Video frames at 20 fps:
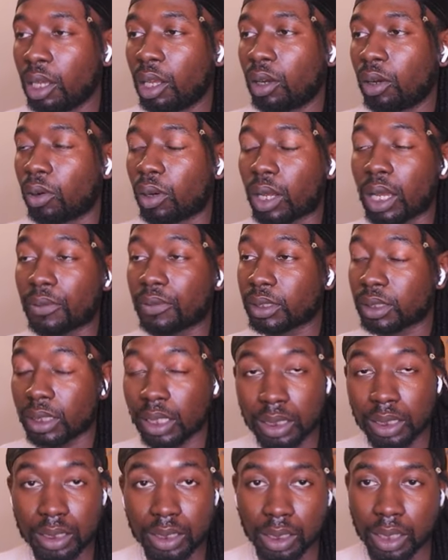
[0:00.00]
or having
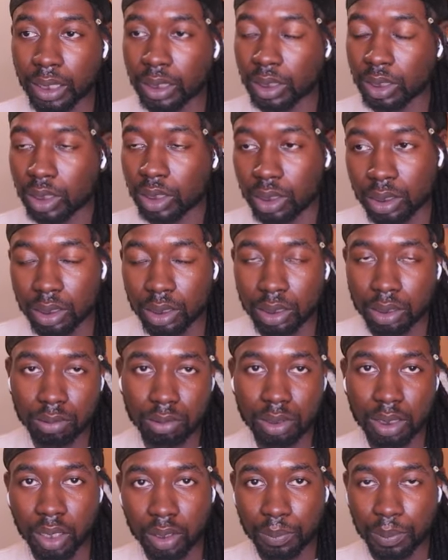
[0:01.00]
the
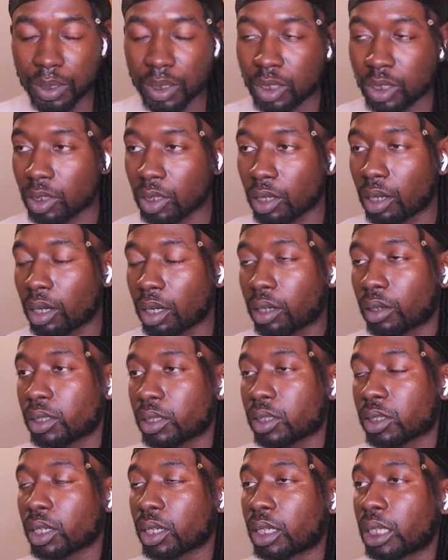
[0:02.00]
Tail Beast Chakra.
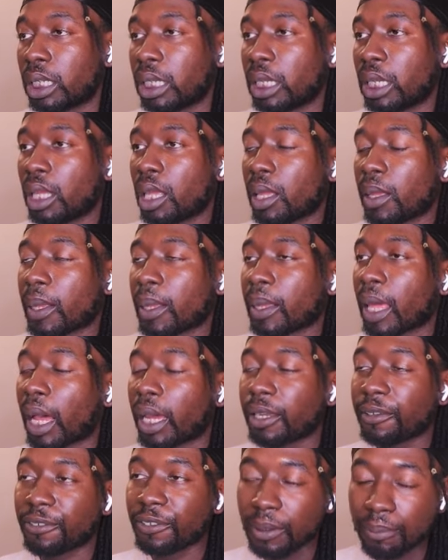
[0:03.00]
So I
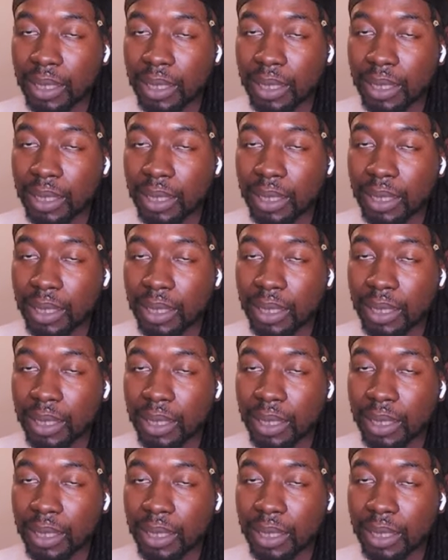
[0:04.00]
think